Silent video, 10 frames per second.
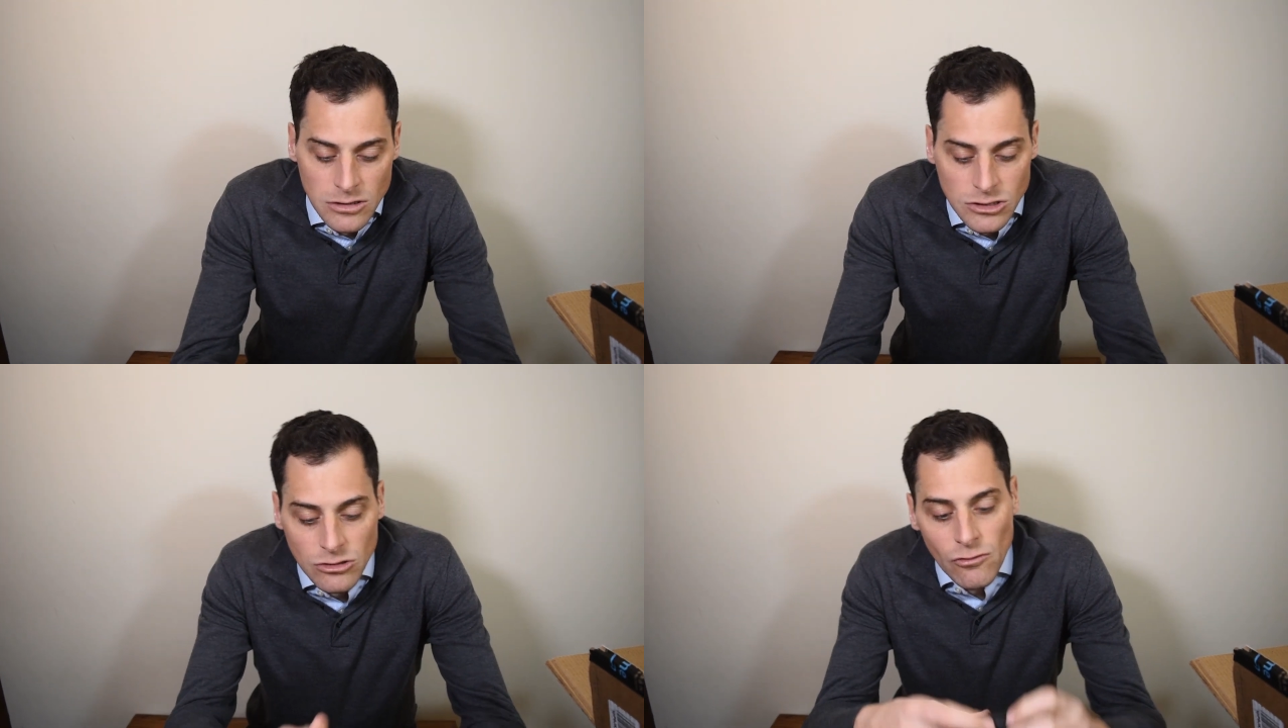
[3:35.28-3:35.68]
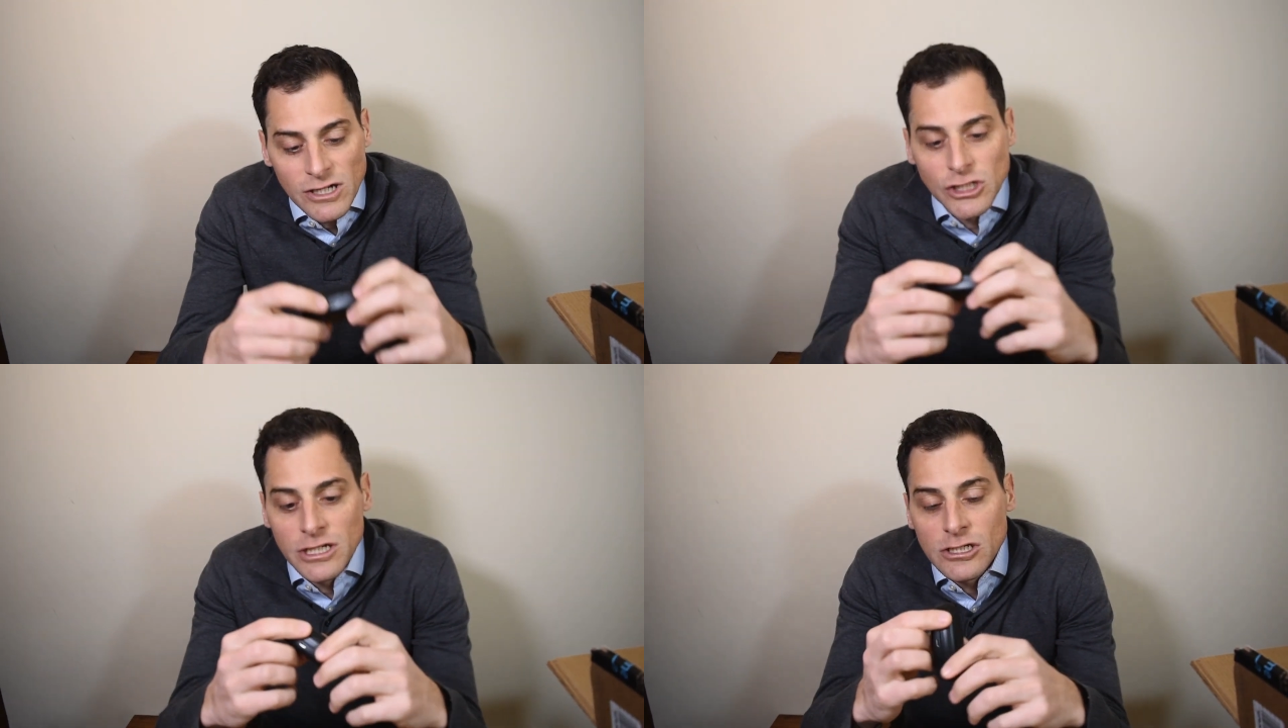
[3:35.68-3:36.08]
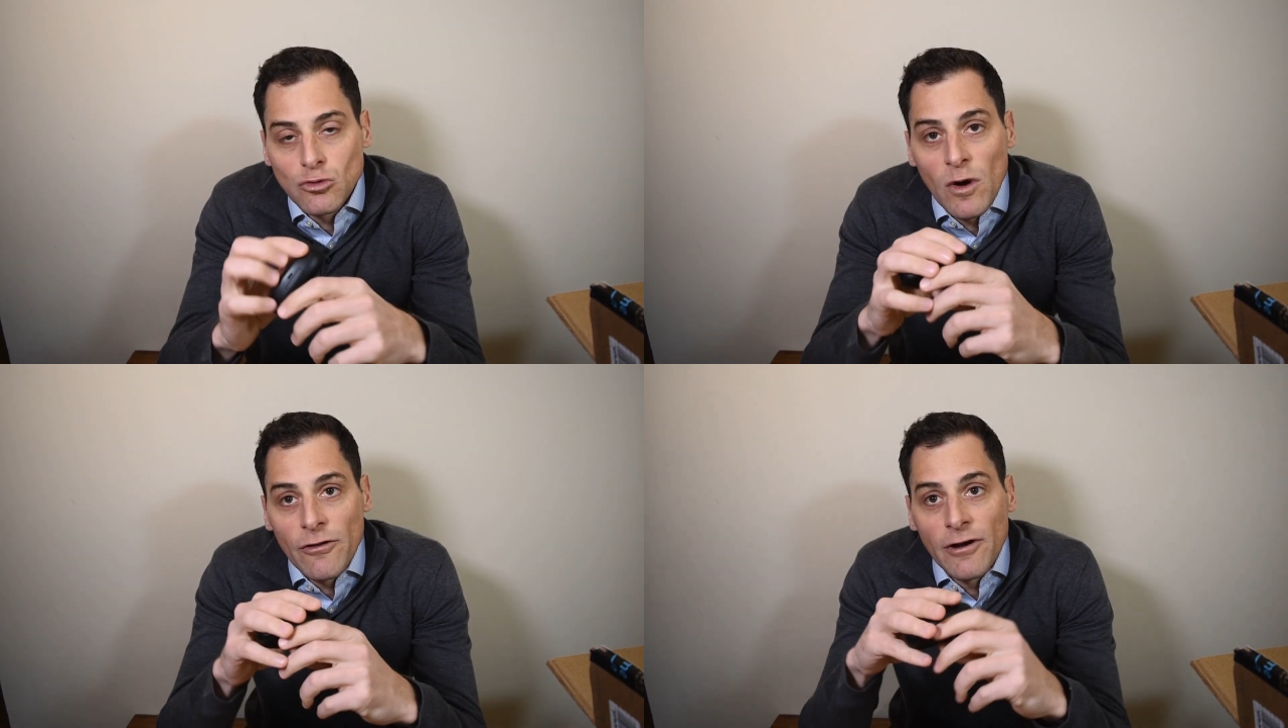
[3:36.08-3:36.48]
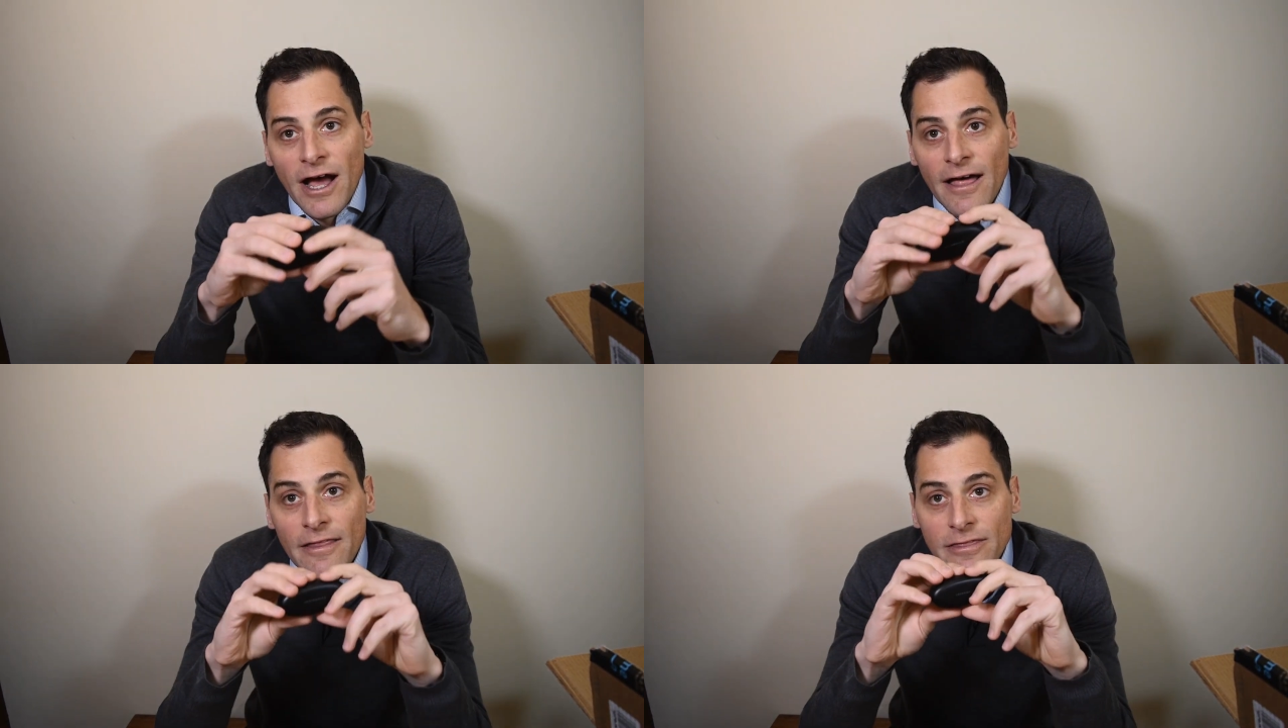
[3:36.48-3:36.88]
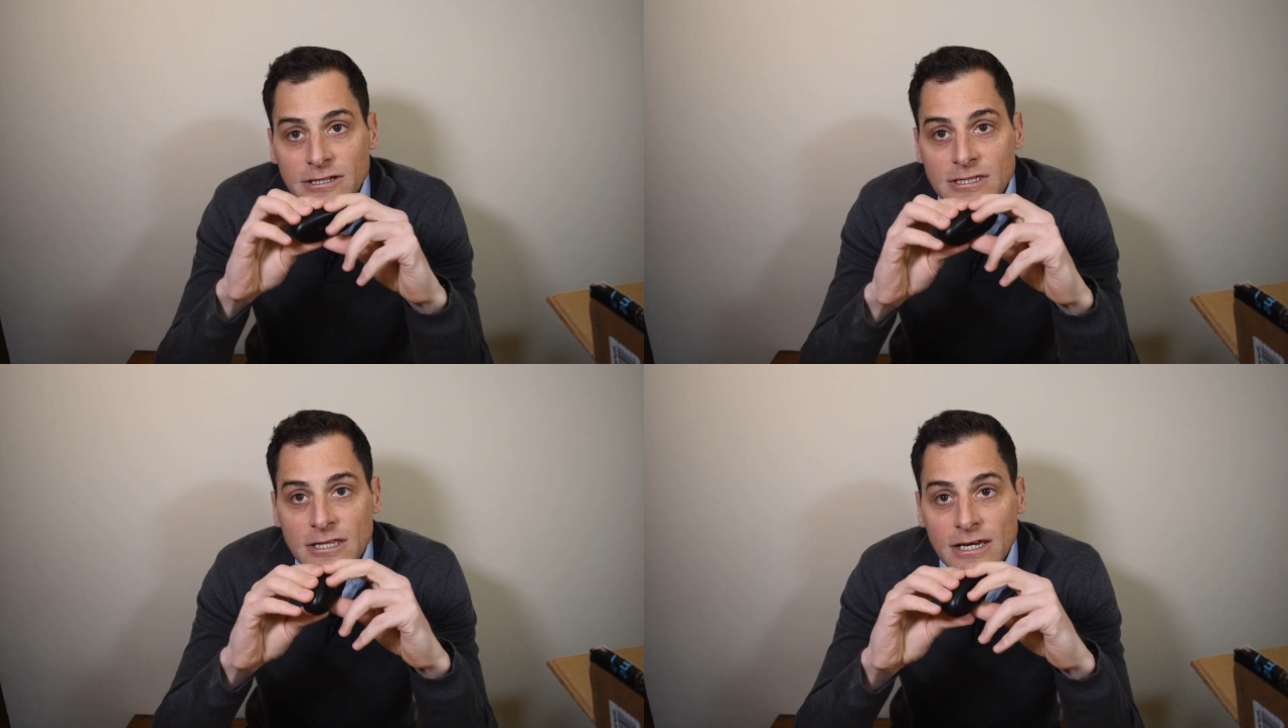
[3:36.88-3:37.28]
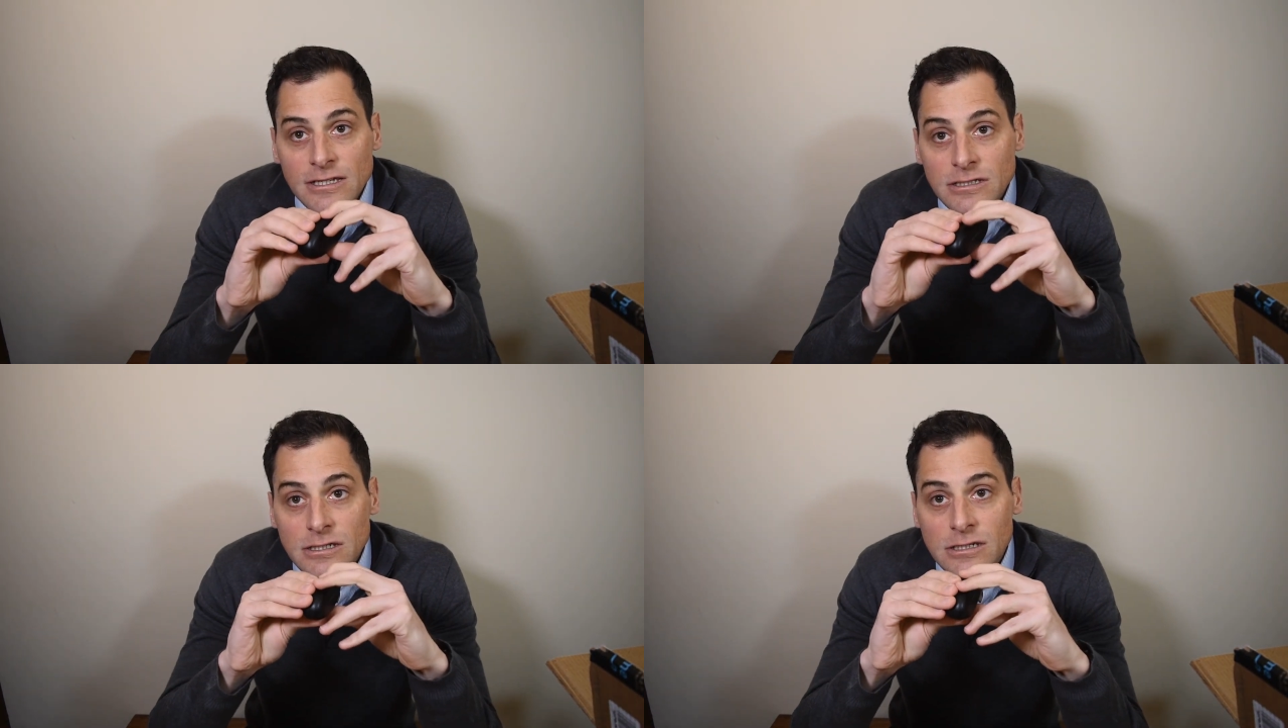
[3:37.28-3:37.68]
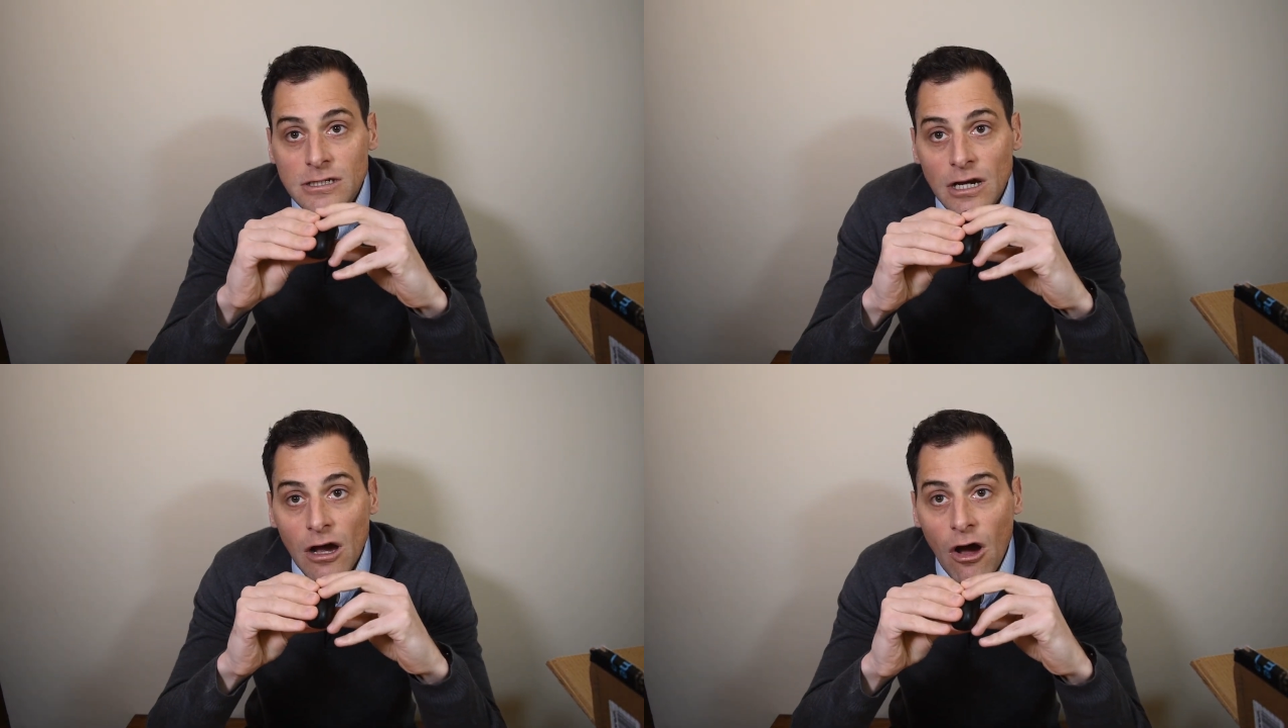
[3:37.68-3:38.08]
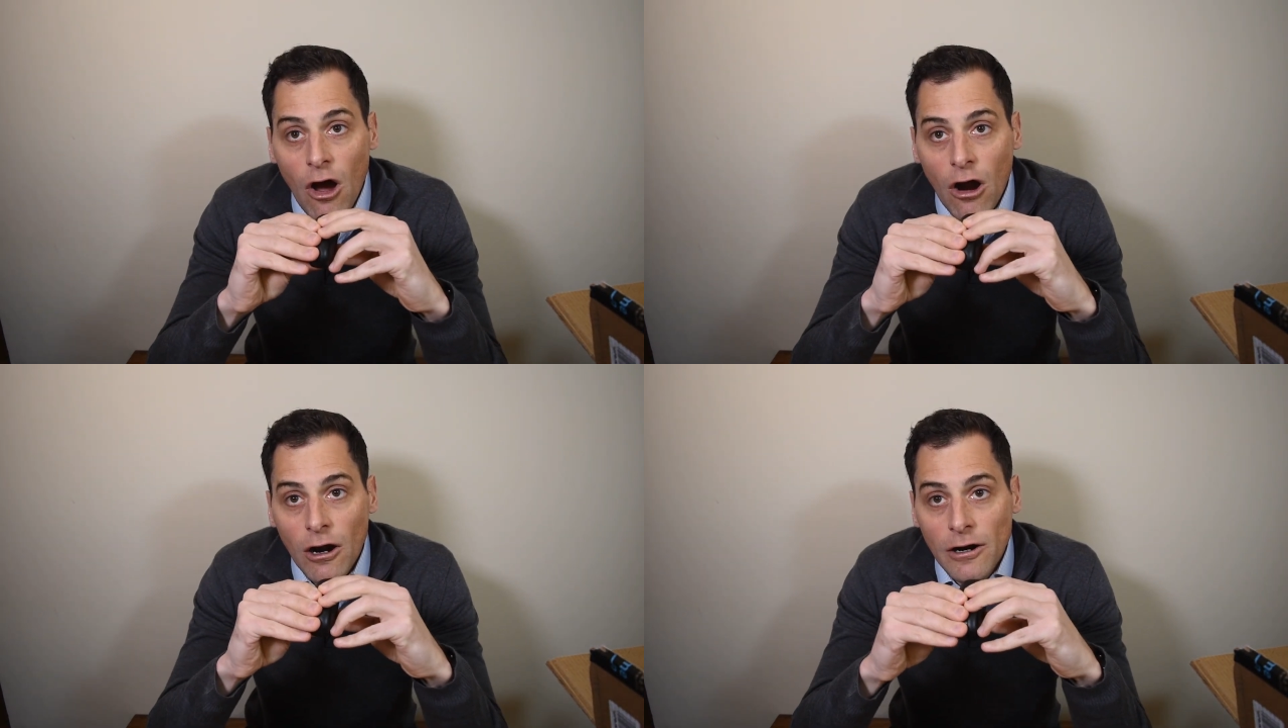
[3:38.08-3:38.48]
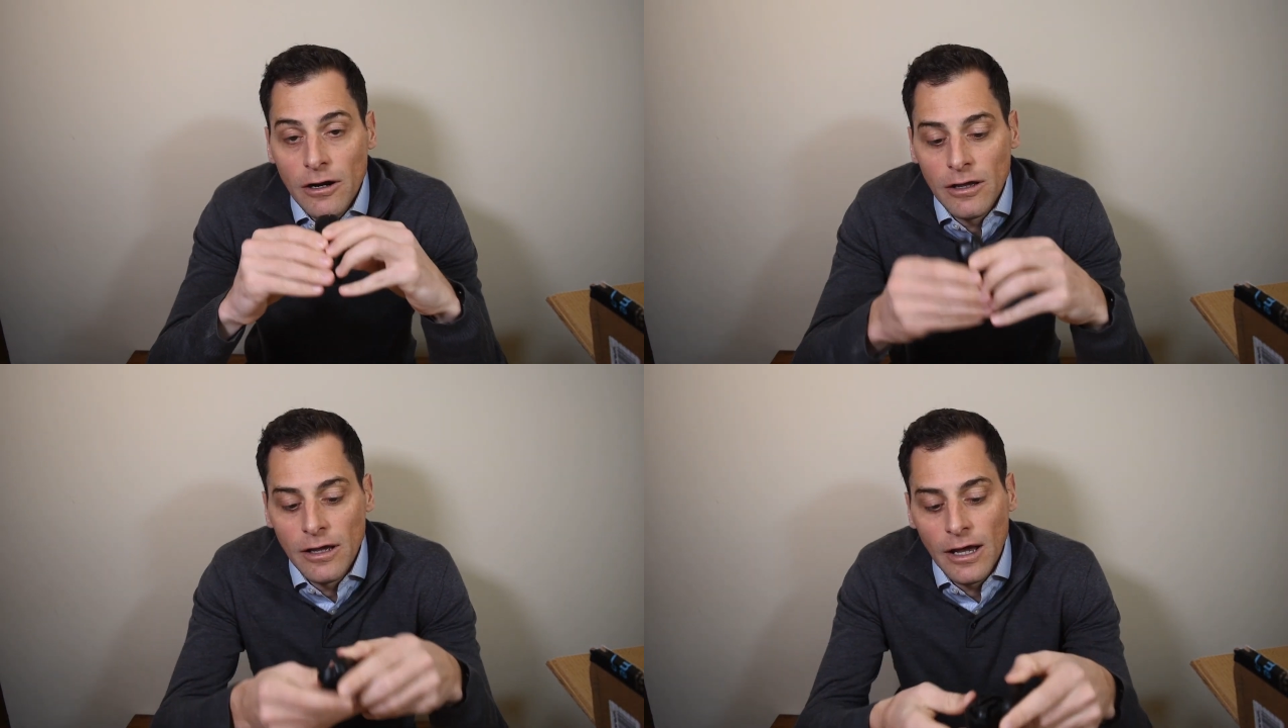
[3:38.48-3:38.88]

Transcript: So the question is whether or not these things are